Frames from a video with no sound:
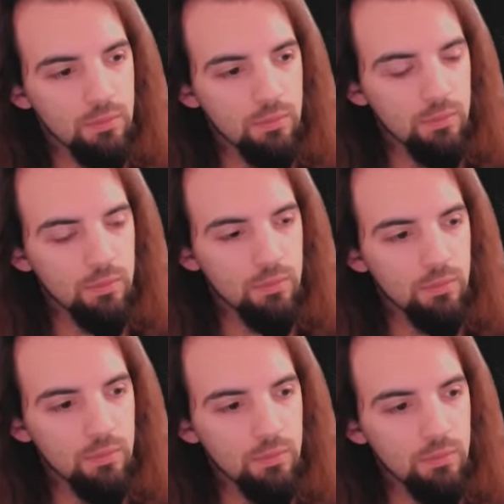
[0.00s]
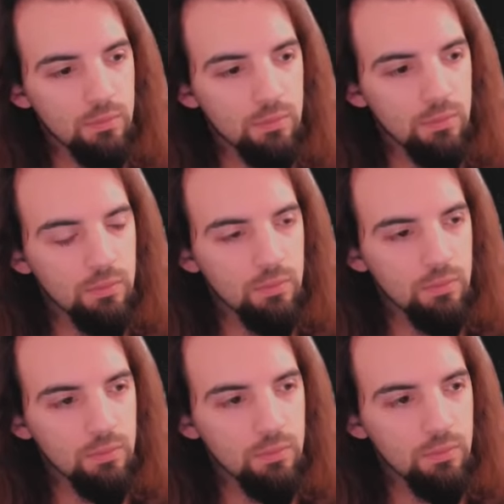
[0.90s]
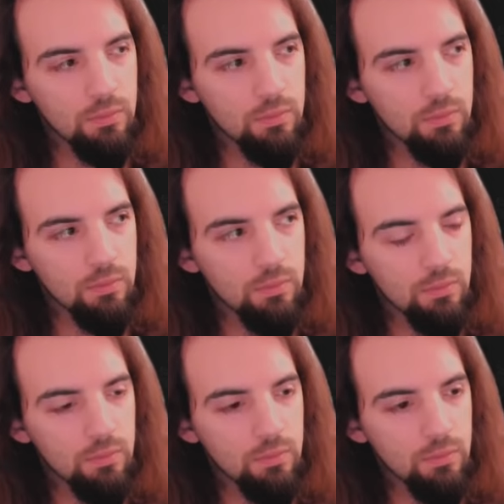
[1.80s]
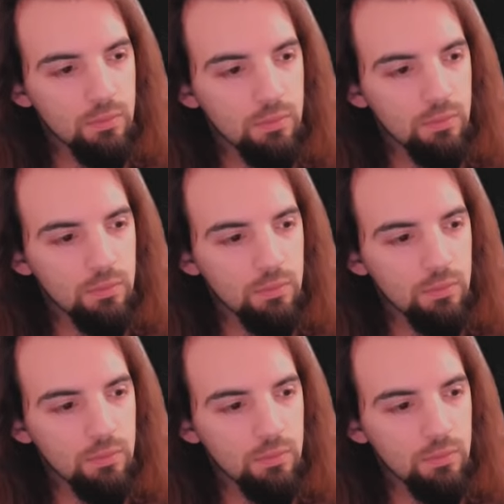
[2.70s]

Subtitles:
No words are spoken by the person on screen.